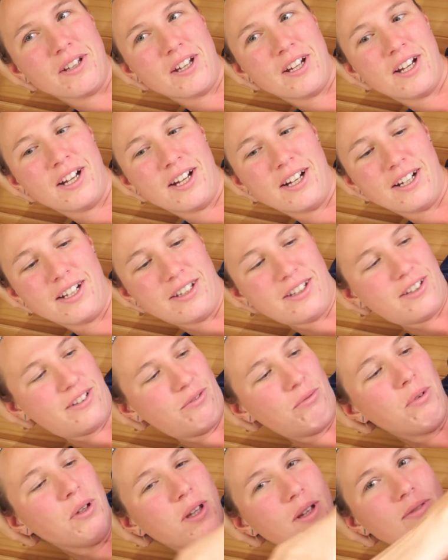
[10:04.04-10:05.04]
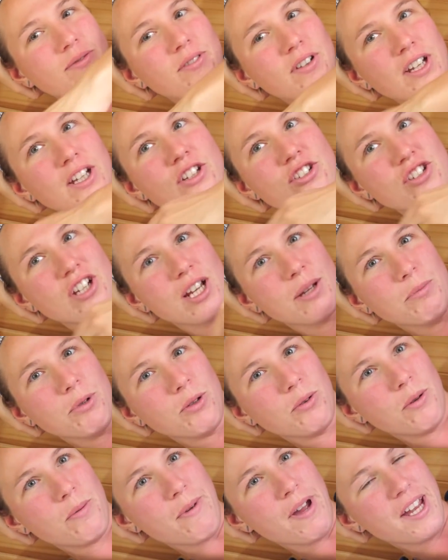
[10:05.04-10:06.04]
and it's a really funny shape, so
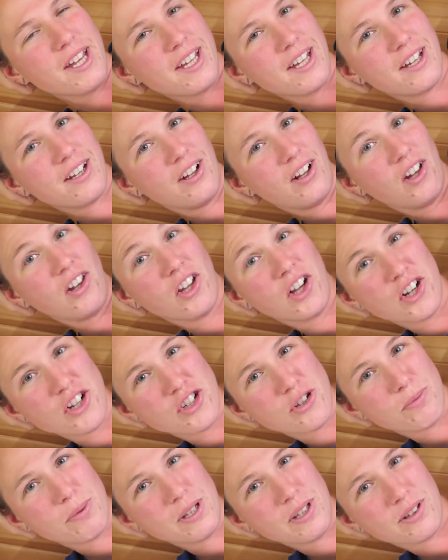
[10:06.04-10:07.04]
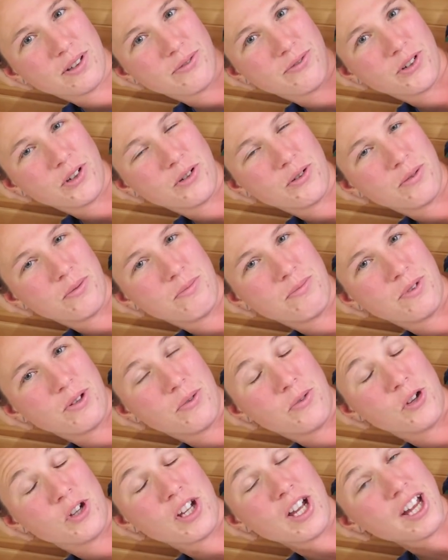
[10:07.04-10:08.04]
we might get a larger piece of foam that
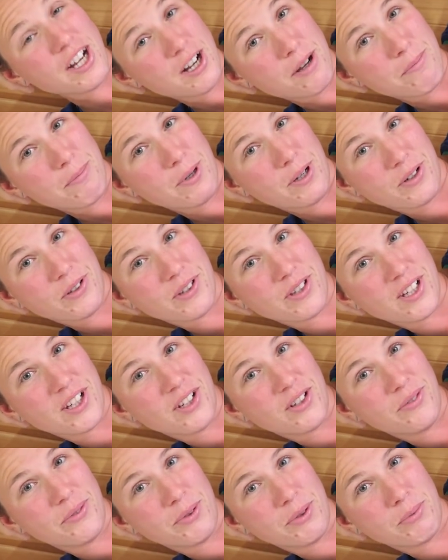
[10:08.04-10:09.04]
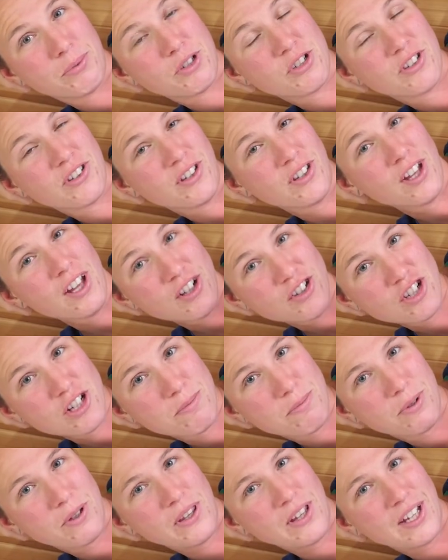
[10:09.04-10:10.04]
we'll cut up ourselves, which is a lot
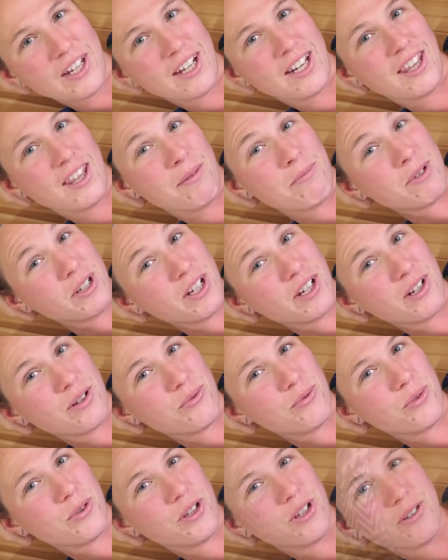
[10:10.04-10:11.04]
cheaper than getting them to cut it for